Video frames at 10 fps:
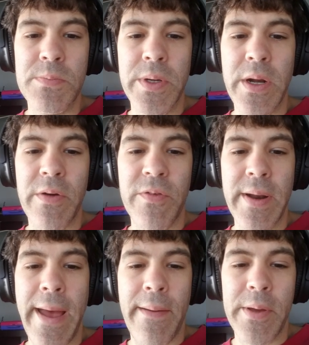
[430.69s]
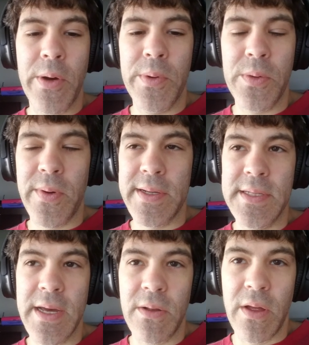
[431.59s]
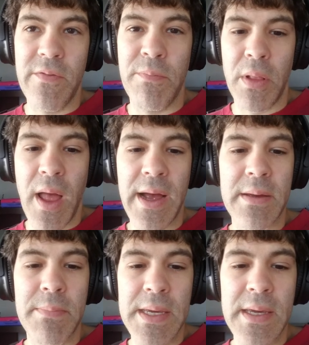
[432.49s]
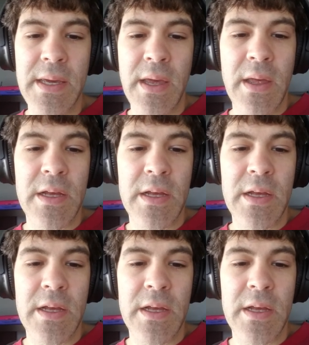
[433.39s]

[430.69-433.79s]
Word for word: But uh, for now, I'm going with the working title of blocMe.